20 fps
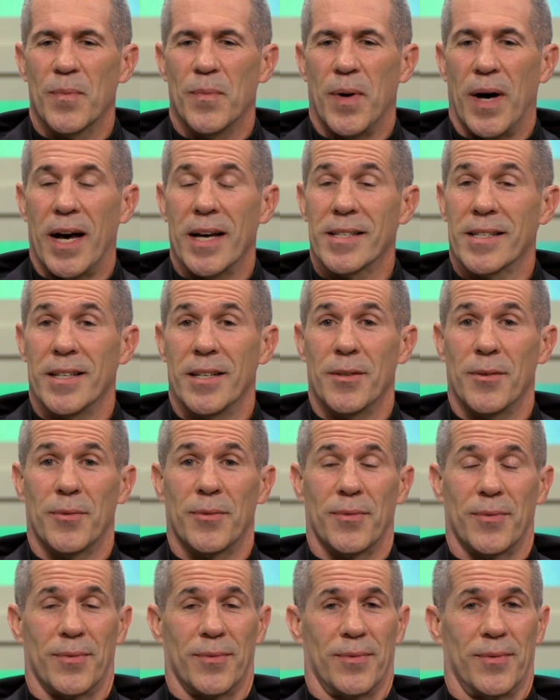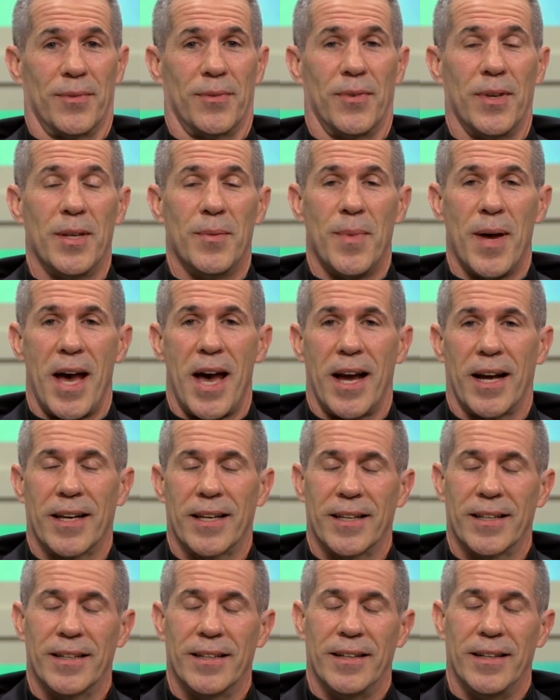positive
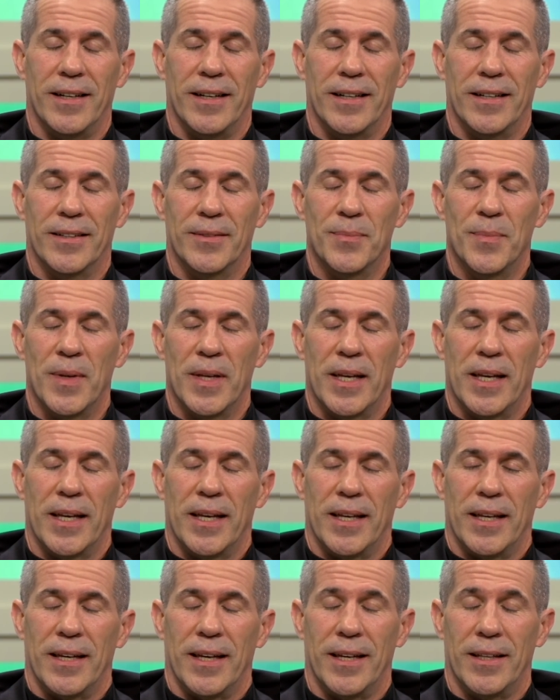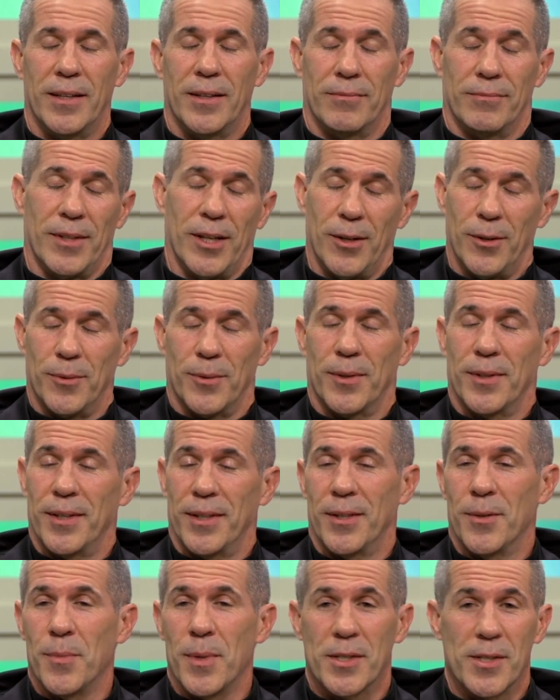feedback, in
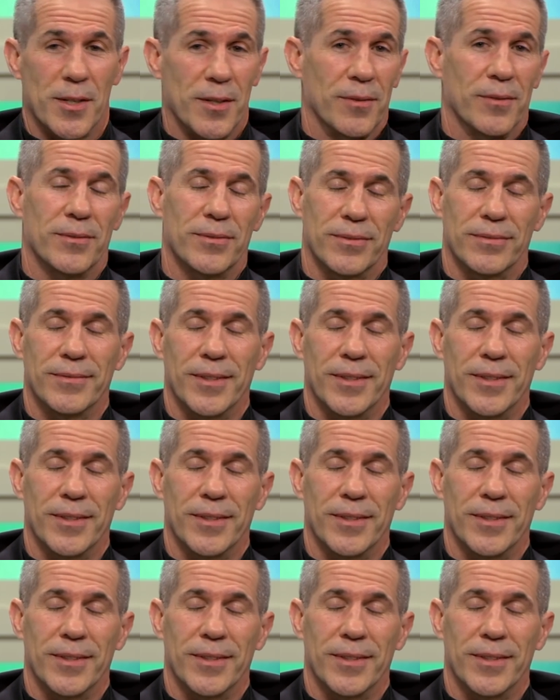the midst of